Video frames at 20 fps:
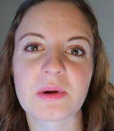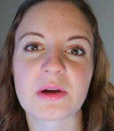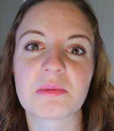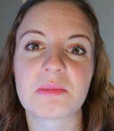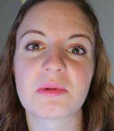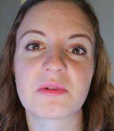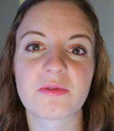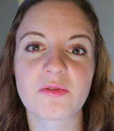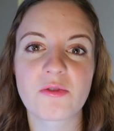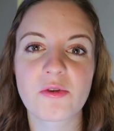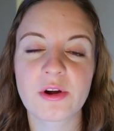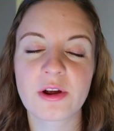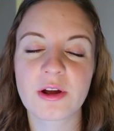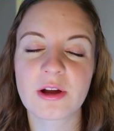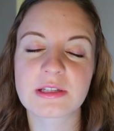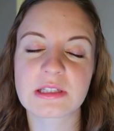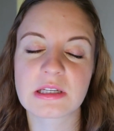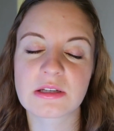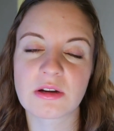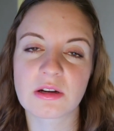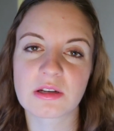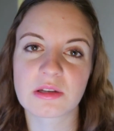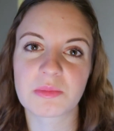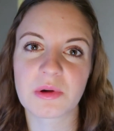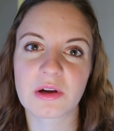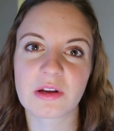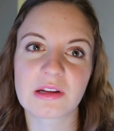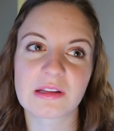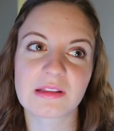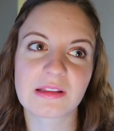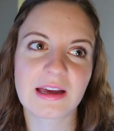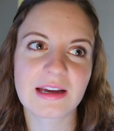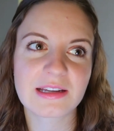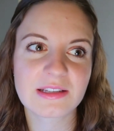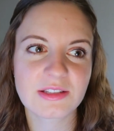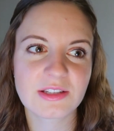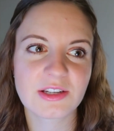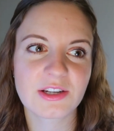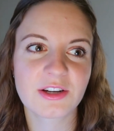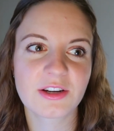about it before because I talked about it
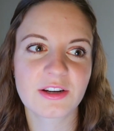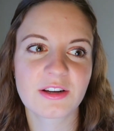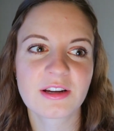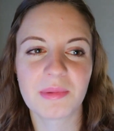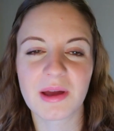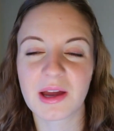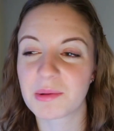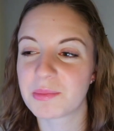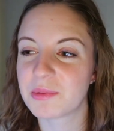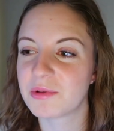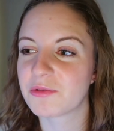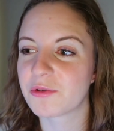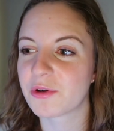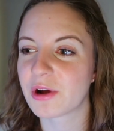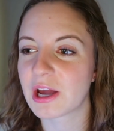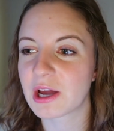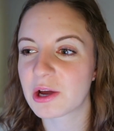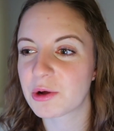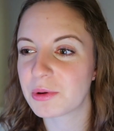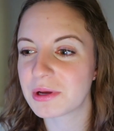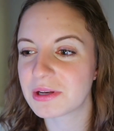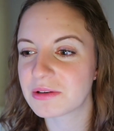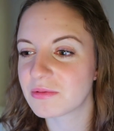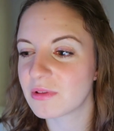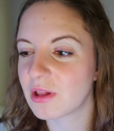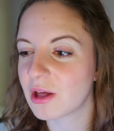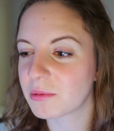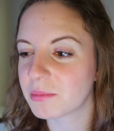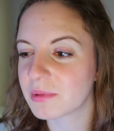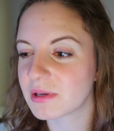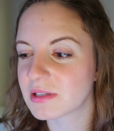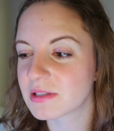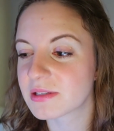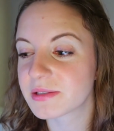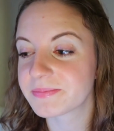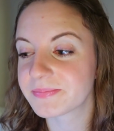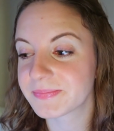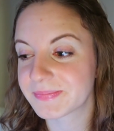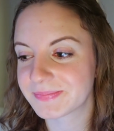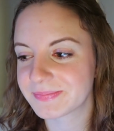last year, back before I quit
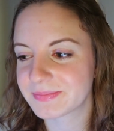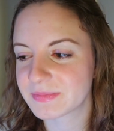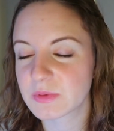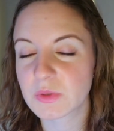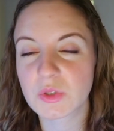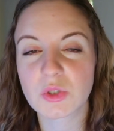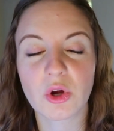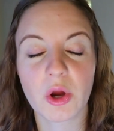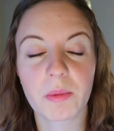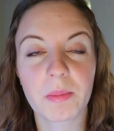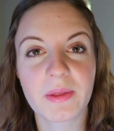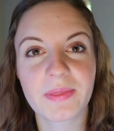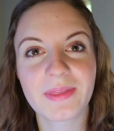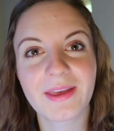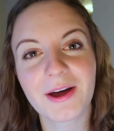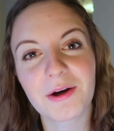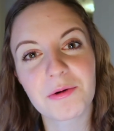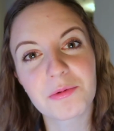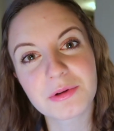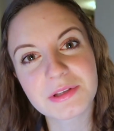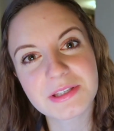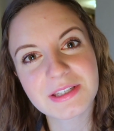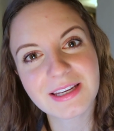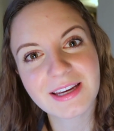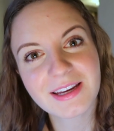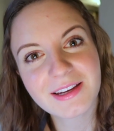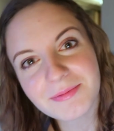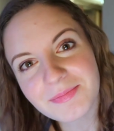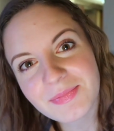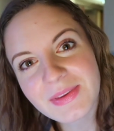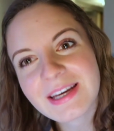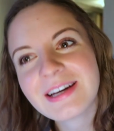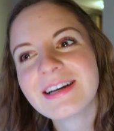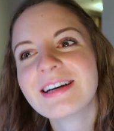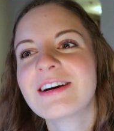Vlogmas. Sorry about that once again.